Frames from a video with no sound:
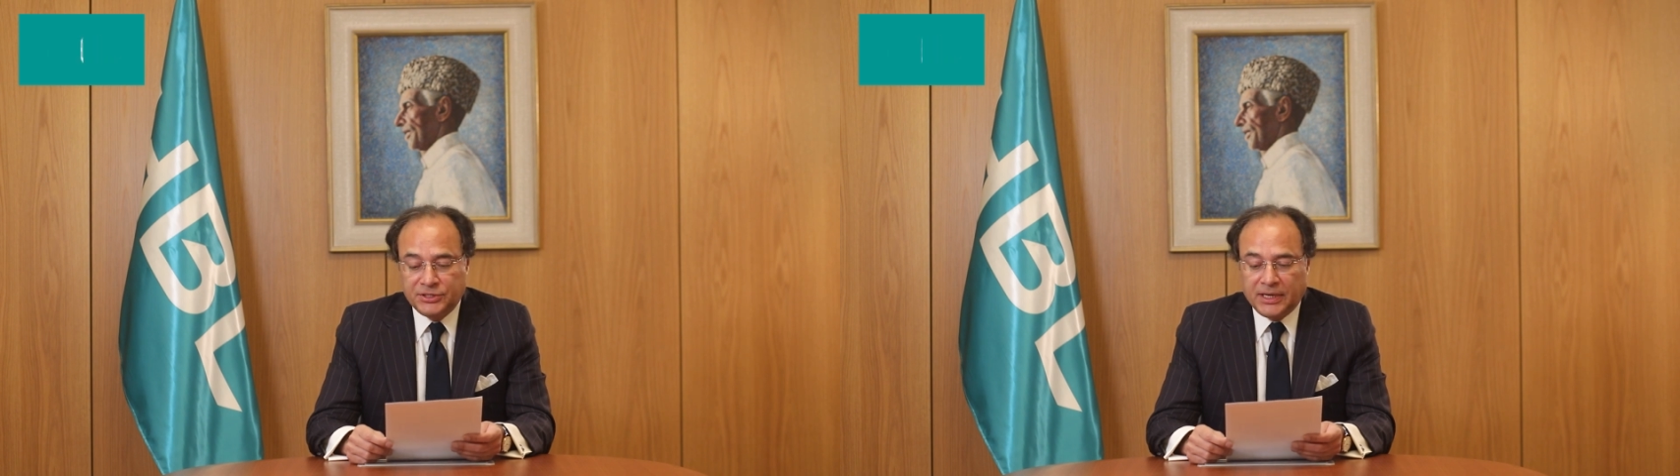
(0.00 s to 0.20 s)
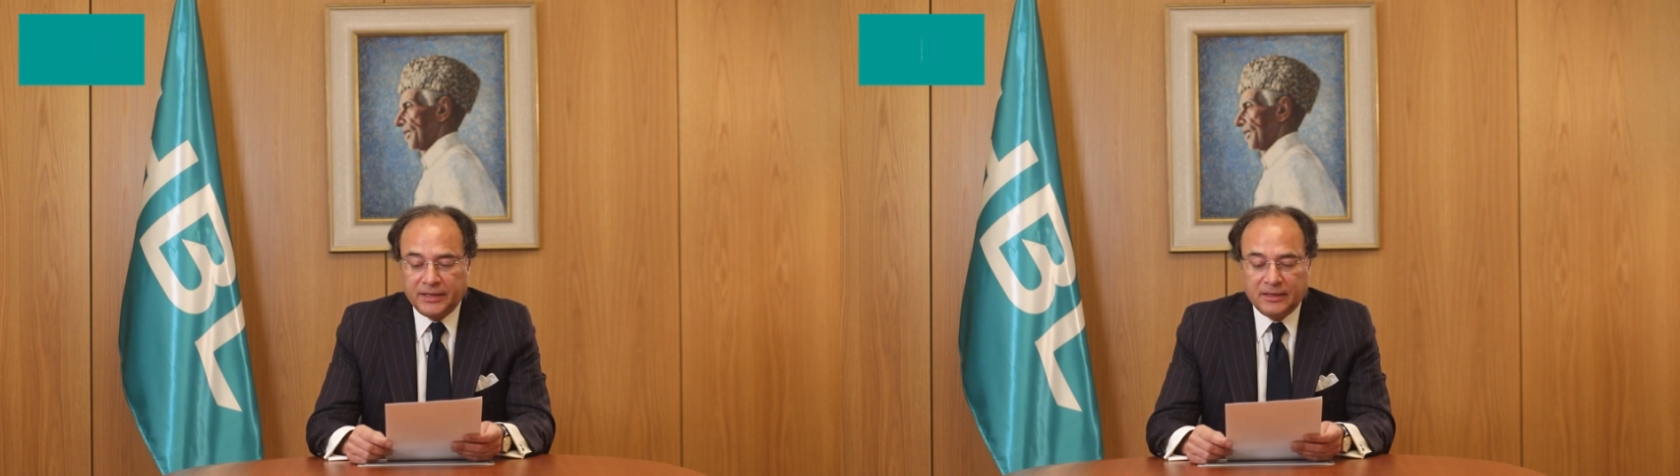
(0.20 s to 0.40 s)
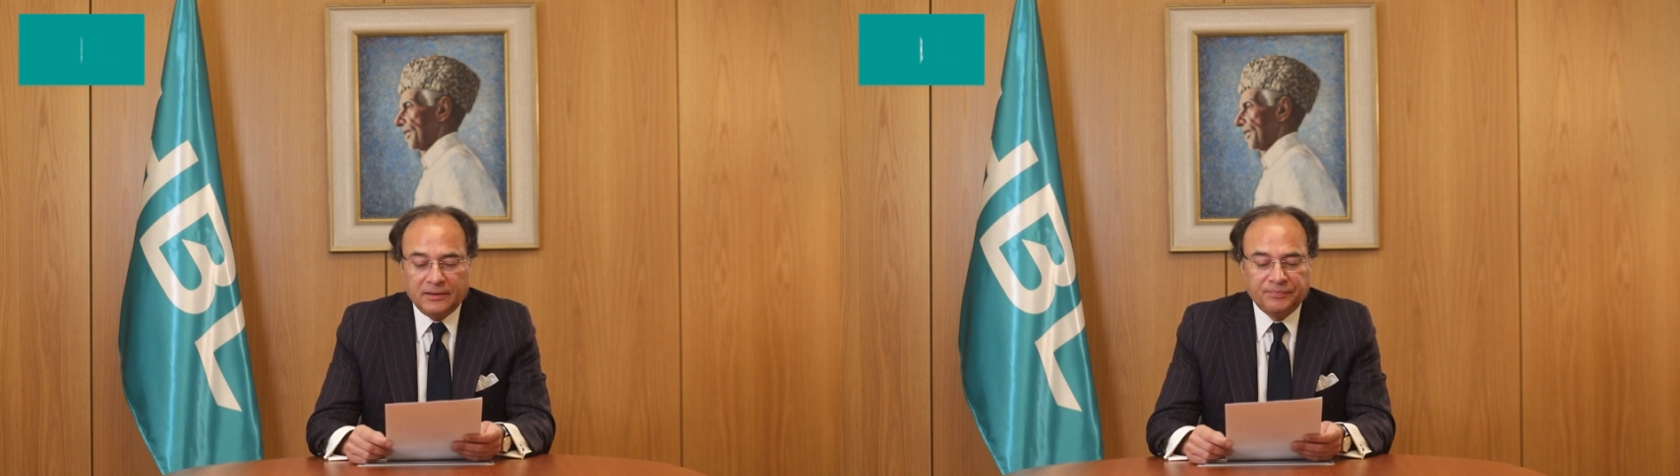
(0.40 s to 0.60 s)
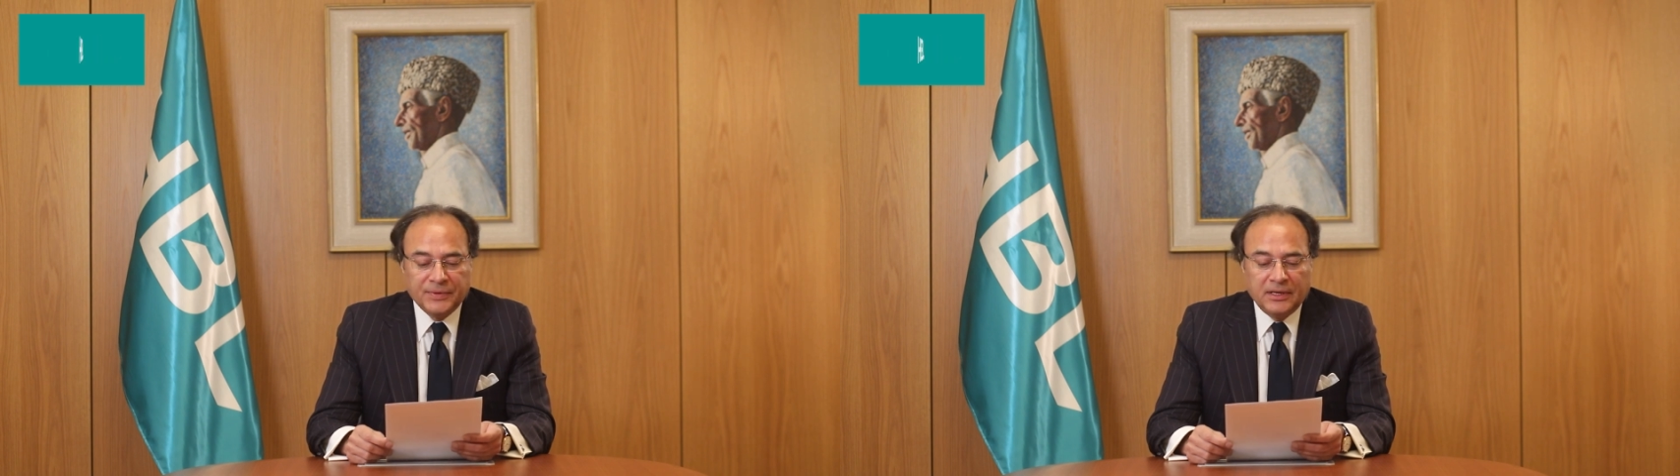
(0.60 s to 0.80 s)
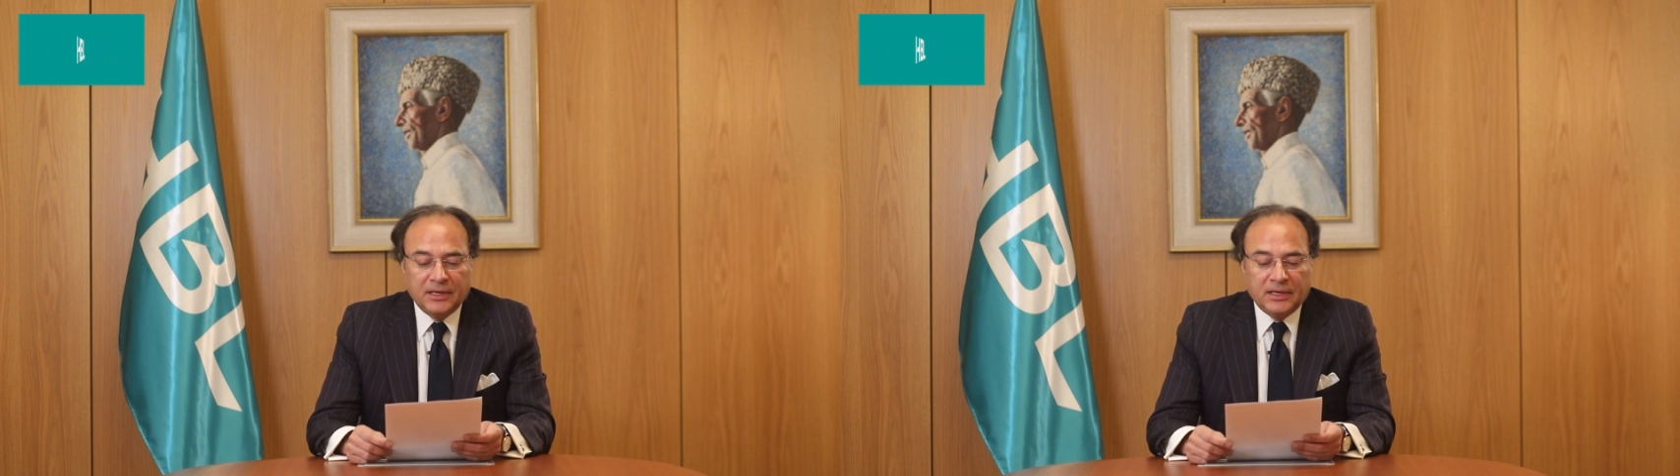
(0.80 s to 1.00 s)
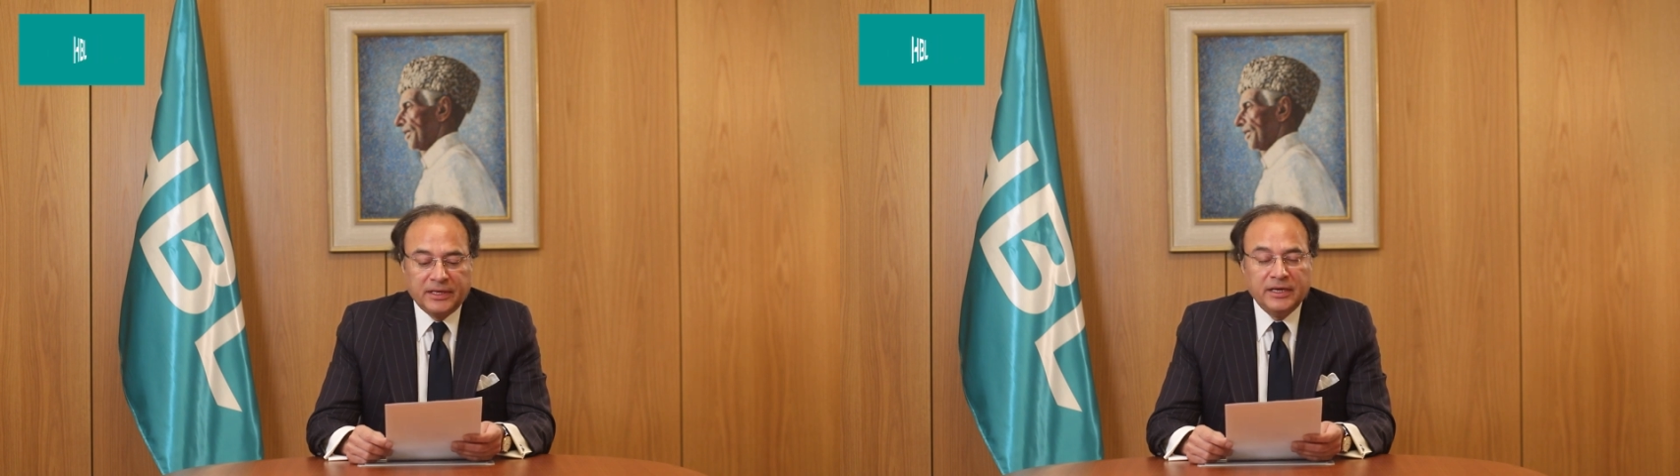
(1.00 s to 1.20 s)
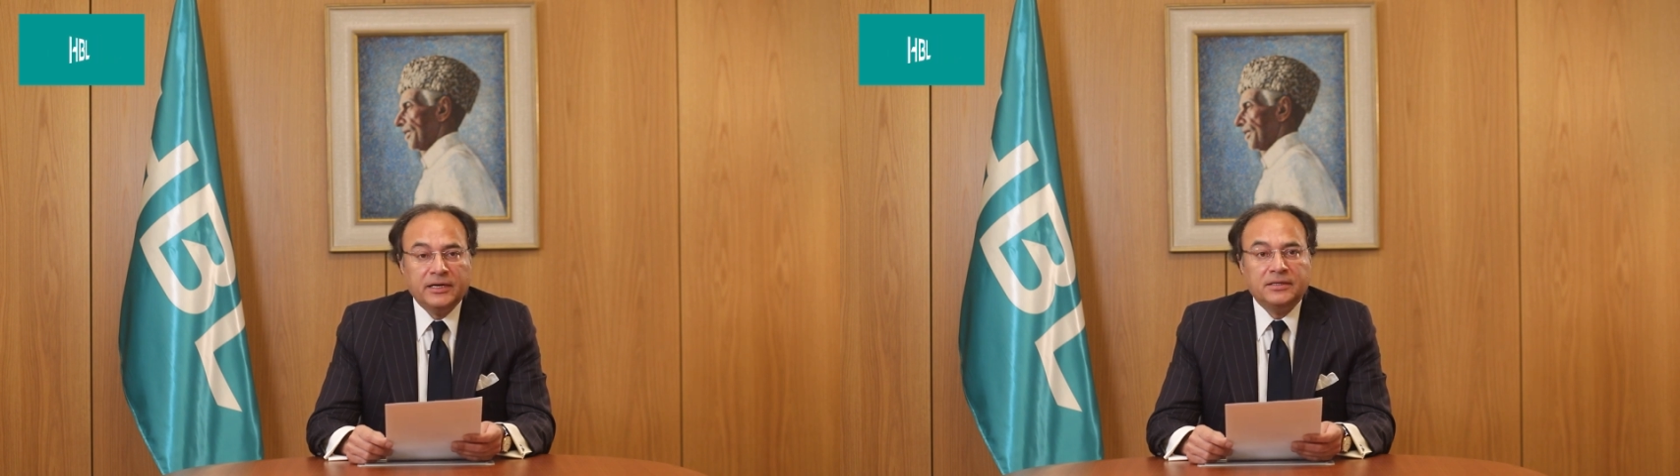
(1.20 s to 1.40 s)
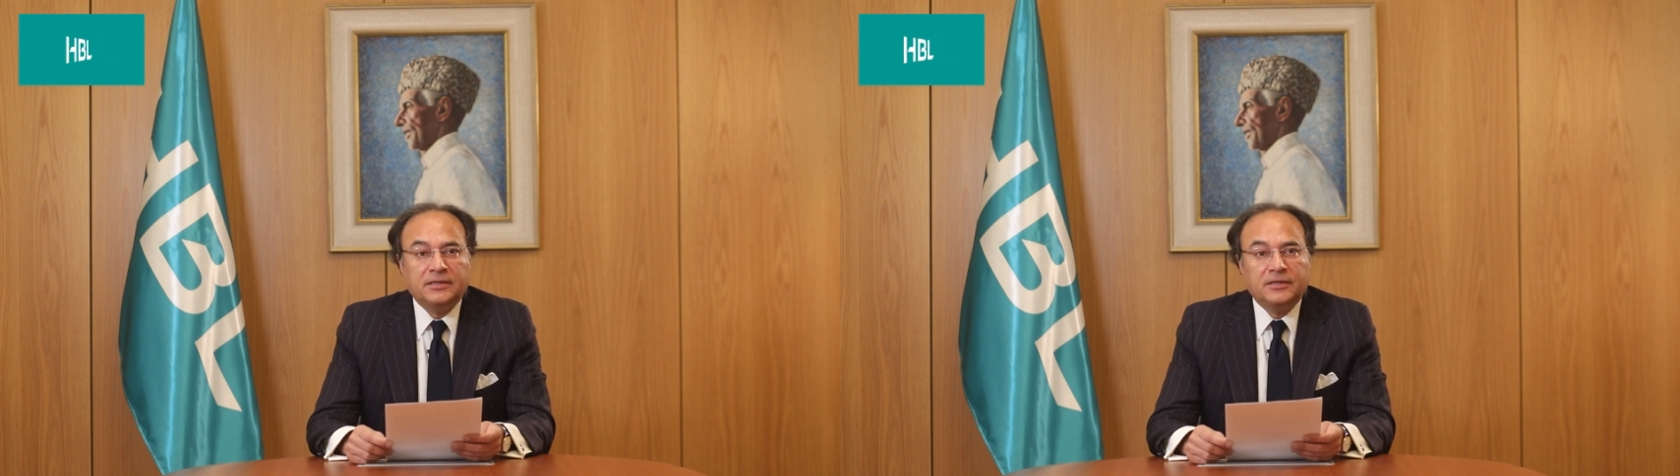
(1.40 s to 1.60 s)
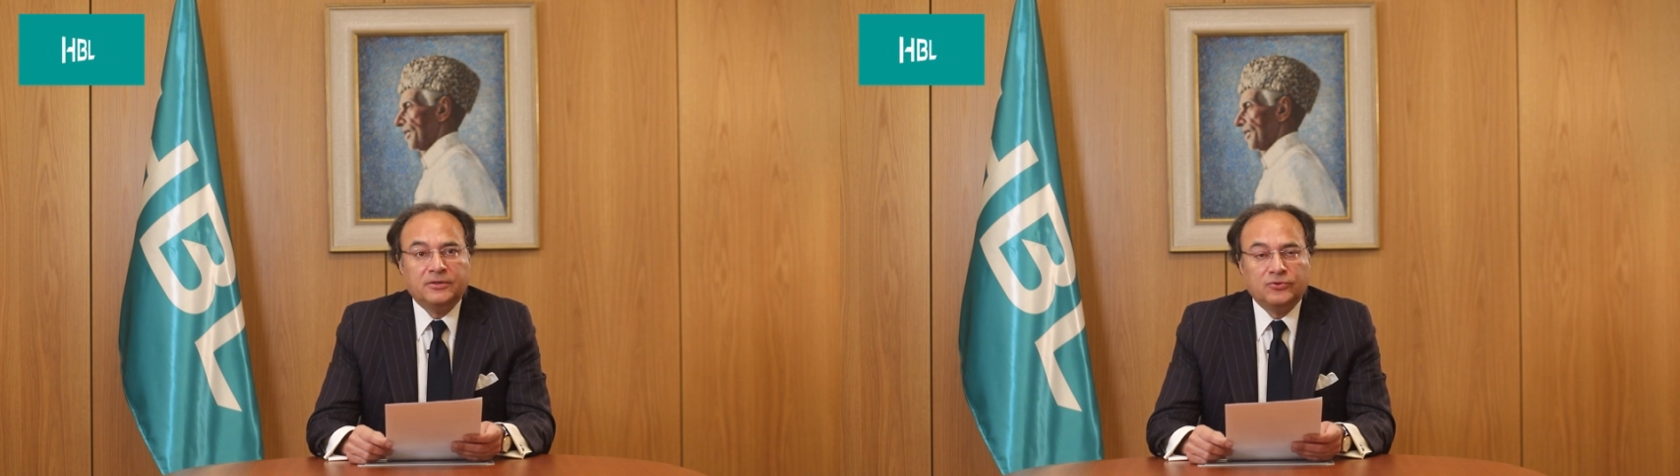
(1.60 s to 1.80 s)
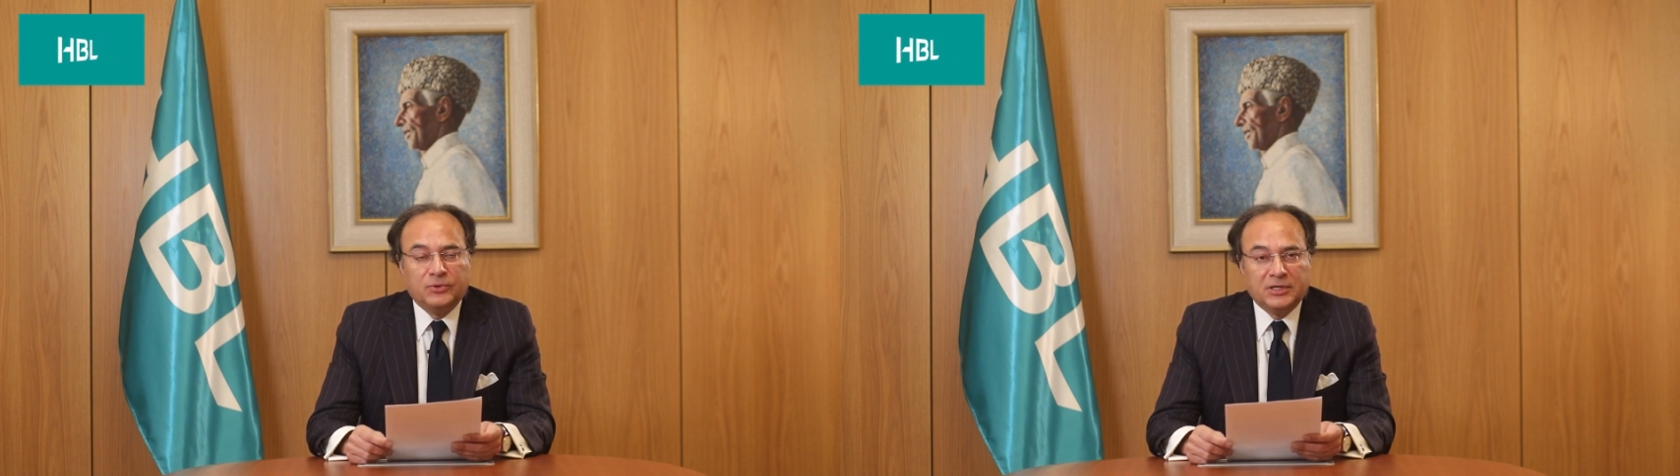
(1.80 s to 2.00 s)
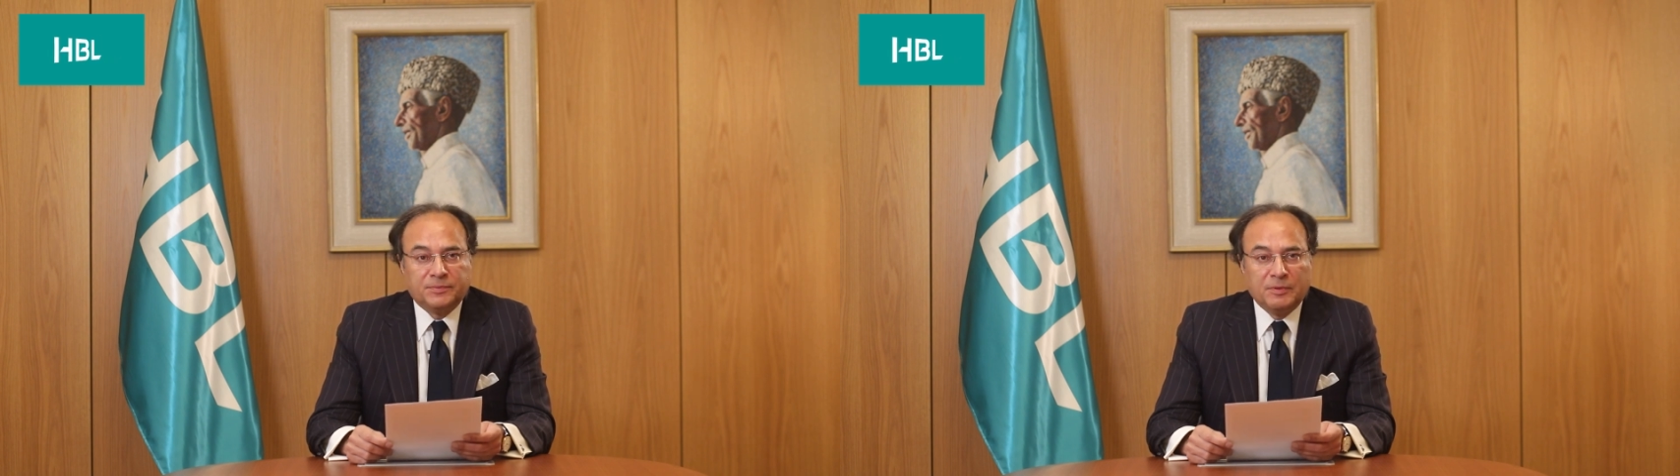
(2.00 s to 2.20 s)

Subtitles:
China geared towards